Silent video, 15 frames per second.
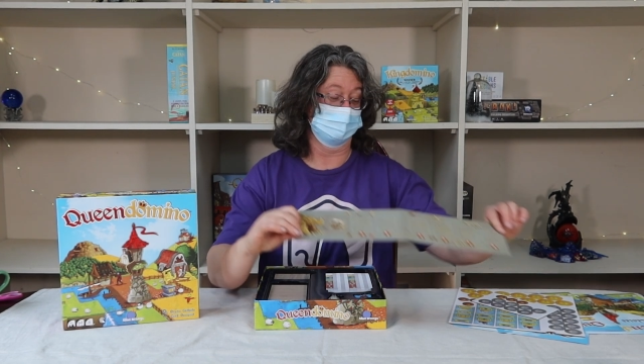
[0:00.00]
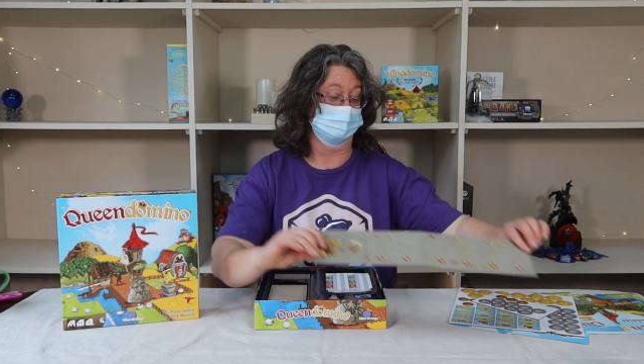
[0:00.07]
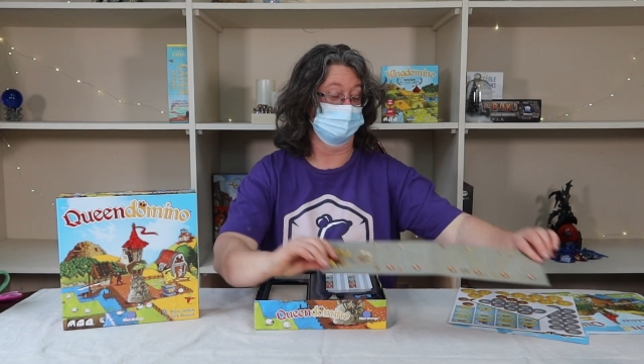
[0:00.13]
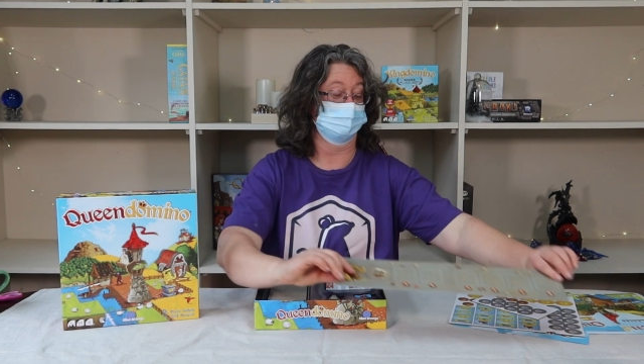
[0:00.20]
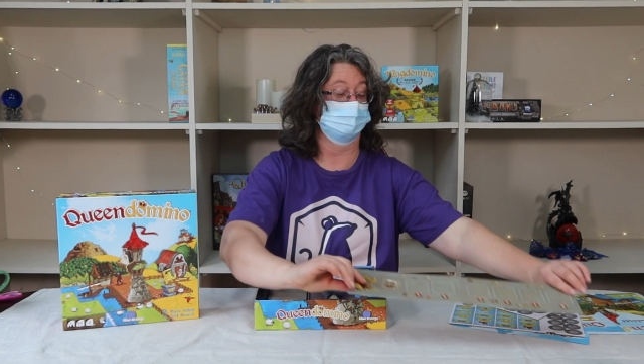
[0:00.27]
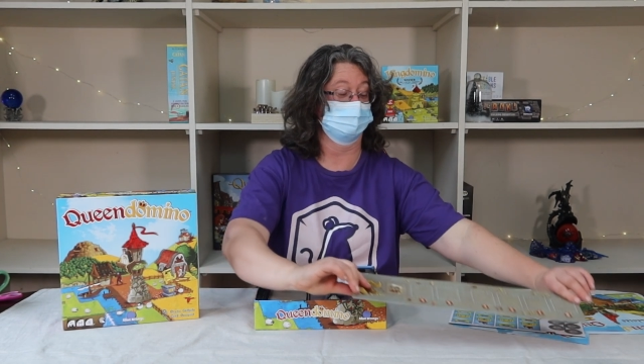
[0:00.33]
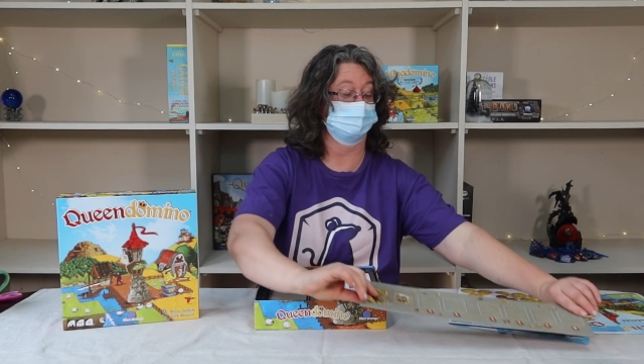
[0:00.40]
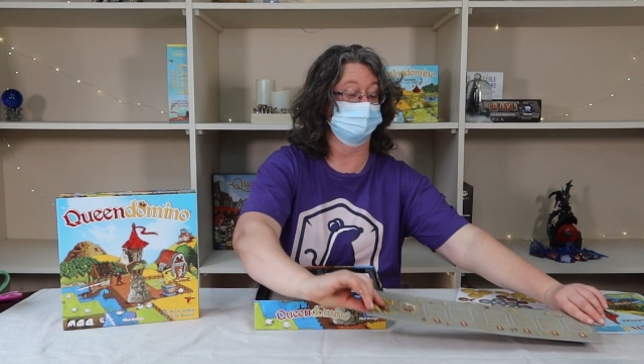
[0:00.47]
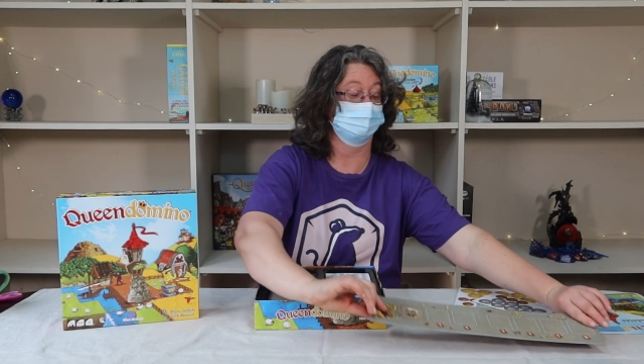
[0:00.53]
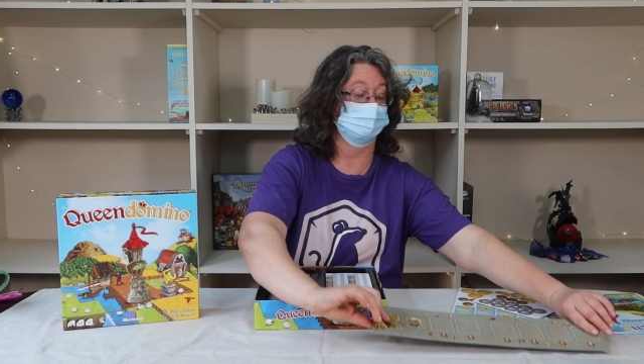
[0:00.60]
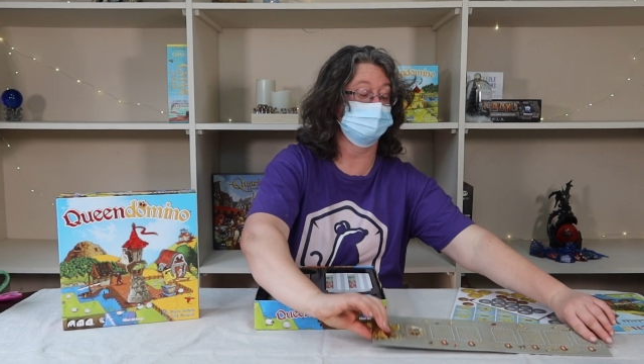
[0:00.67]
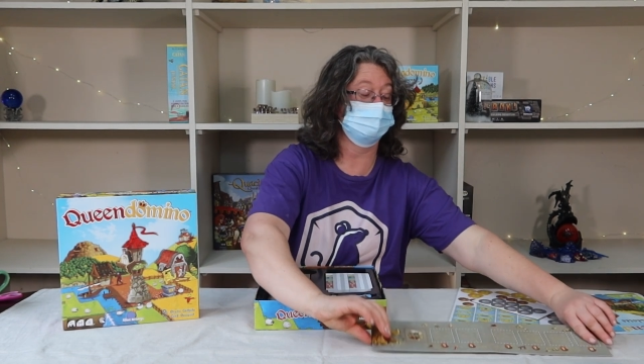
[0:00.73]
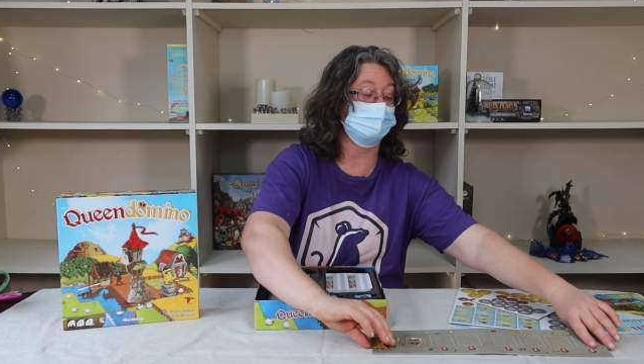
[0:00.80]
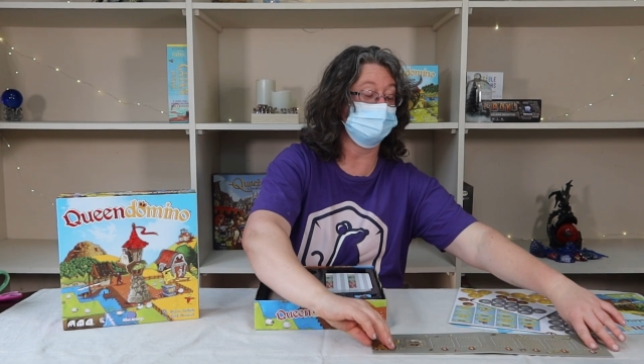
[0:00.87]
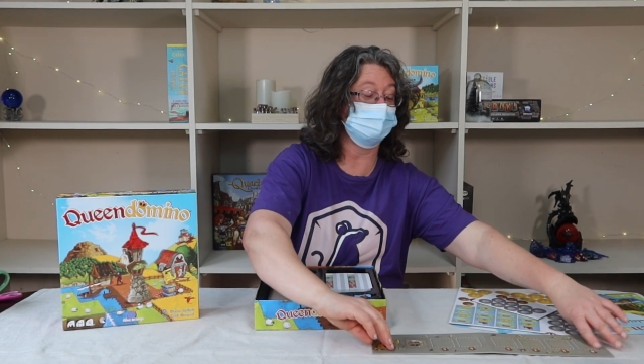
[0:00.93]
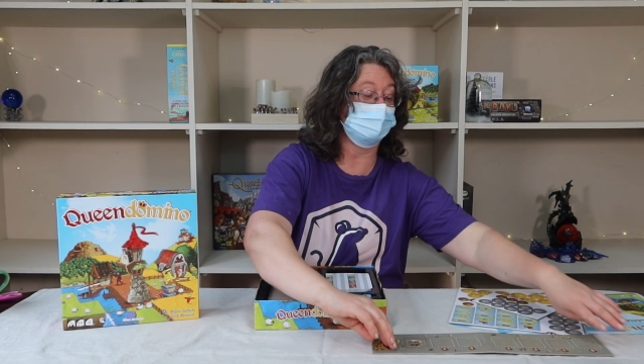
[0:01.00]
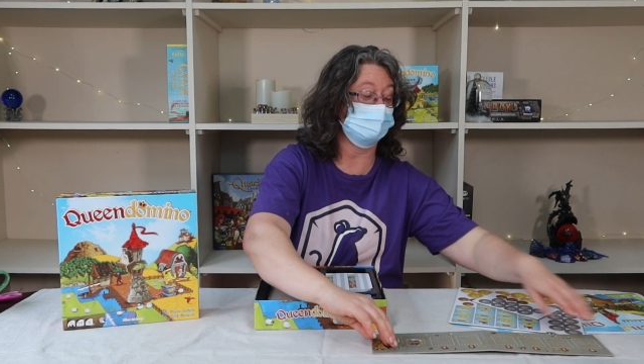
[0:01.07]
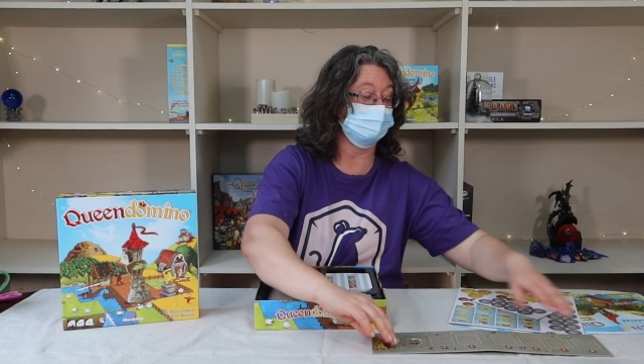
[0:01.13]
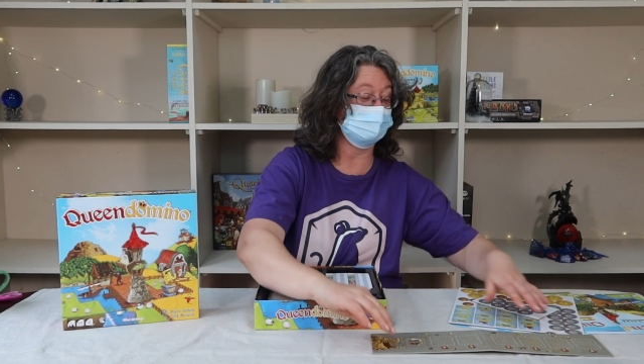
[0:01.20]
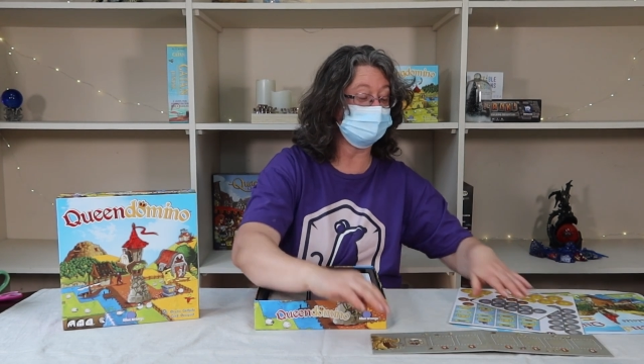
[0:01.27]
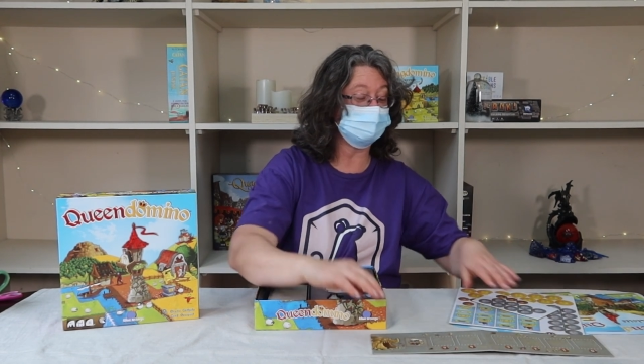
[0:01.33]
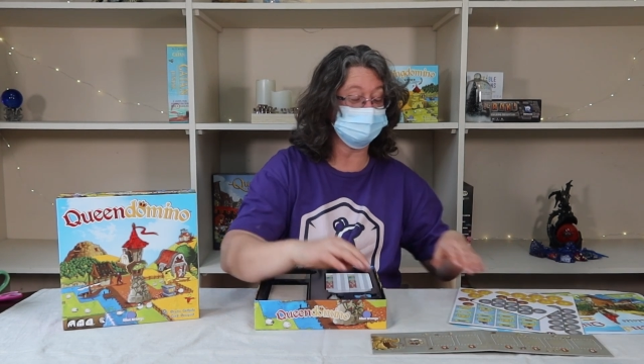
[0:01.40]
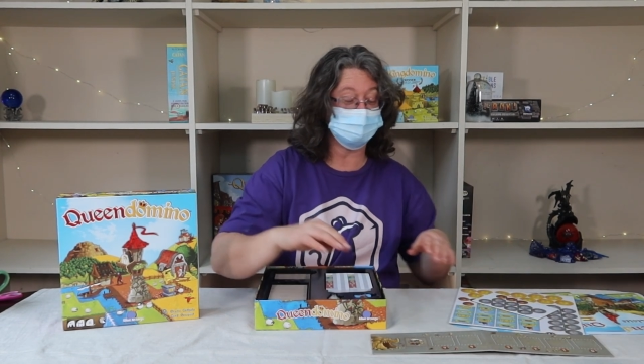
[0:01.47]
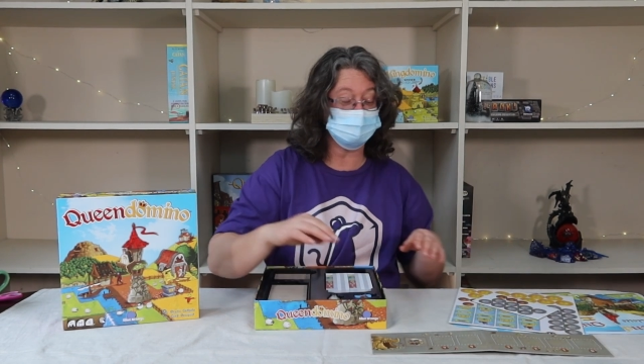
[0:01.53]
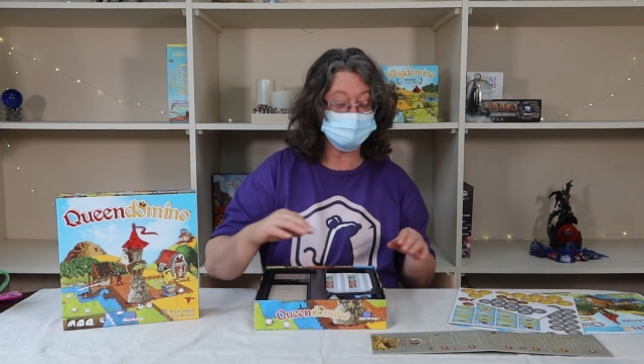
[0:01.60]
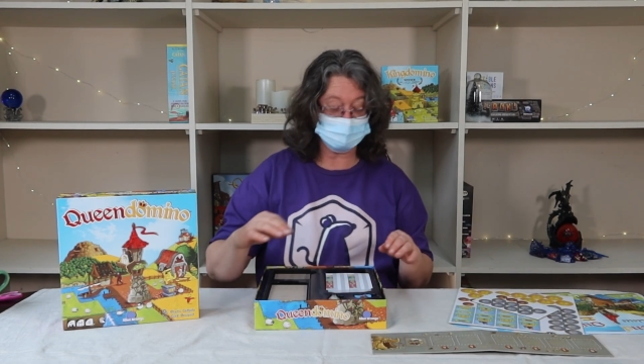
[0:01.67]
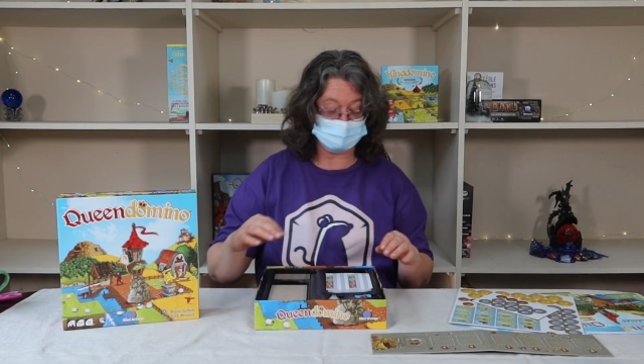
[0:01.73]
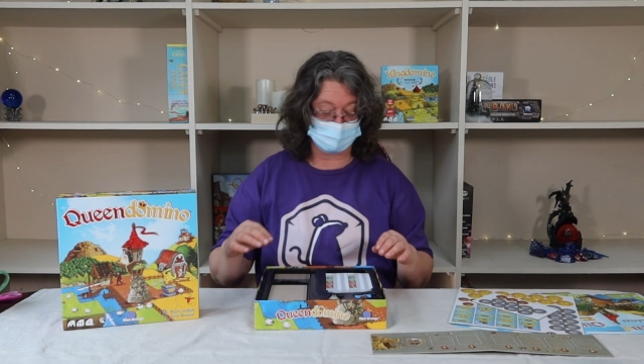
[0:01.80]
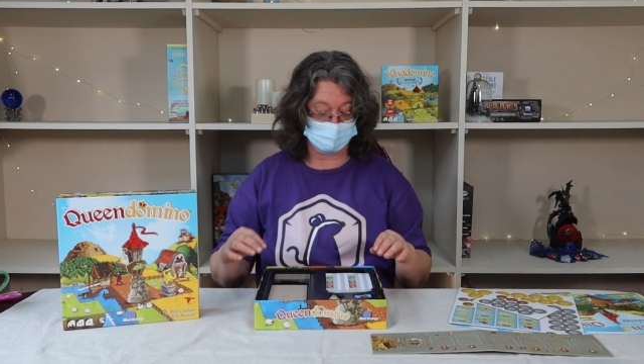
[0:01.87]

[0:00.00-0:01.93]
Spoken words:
I'm sure when I read the rules,